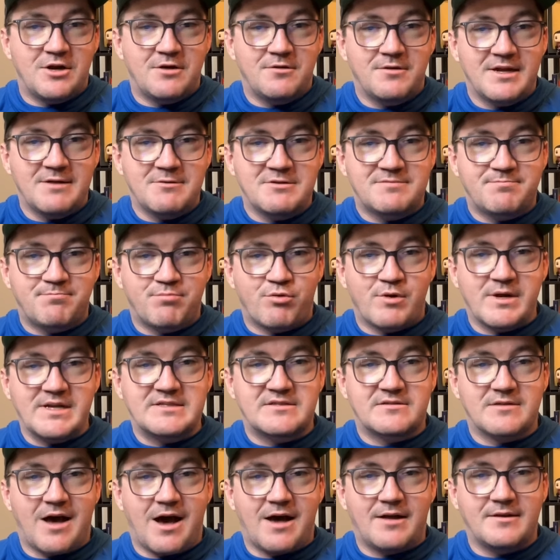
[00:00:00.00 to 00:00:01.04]
He was pretty
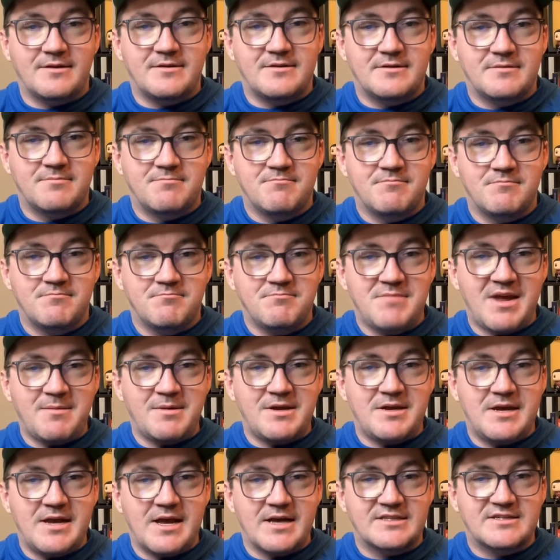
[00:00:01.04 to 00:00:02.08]
solid. Maybe
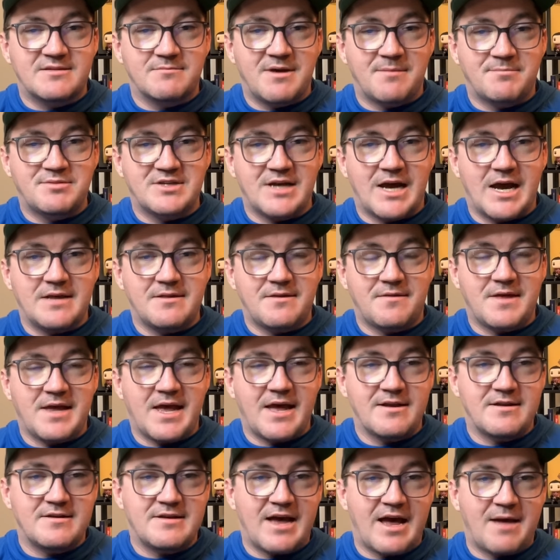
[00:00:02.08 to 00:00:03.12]
he had some upside that they
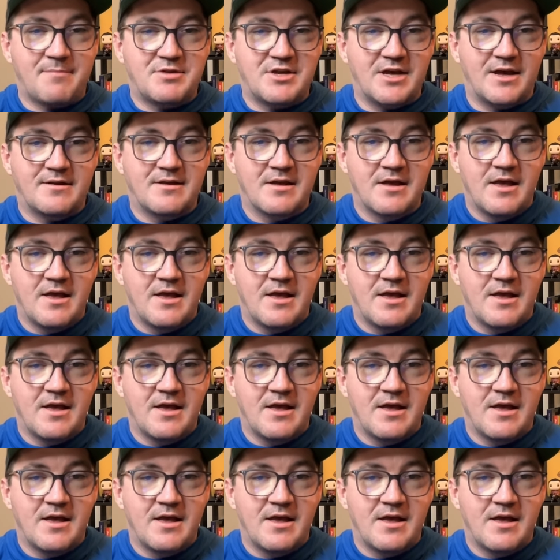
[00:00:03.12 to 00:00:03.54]
hadn't tapped yet.